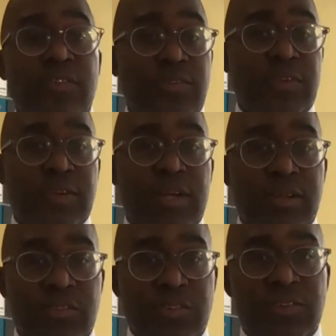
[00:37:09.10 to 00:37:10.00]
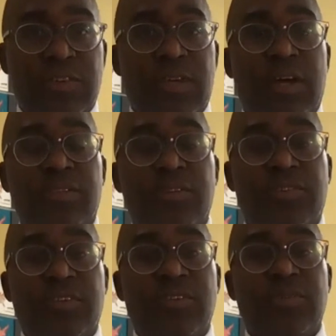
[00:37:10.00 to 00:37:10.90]
to those technologies and others
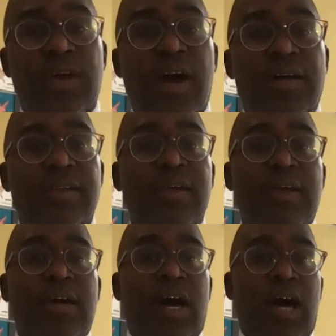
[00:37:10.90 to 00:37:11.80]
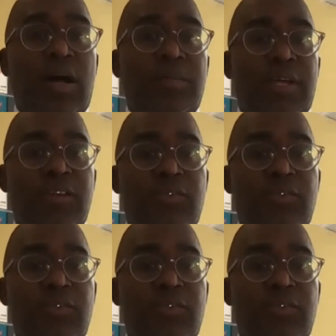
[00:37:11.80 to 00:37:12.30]
that do not. And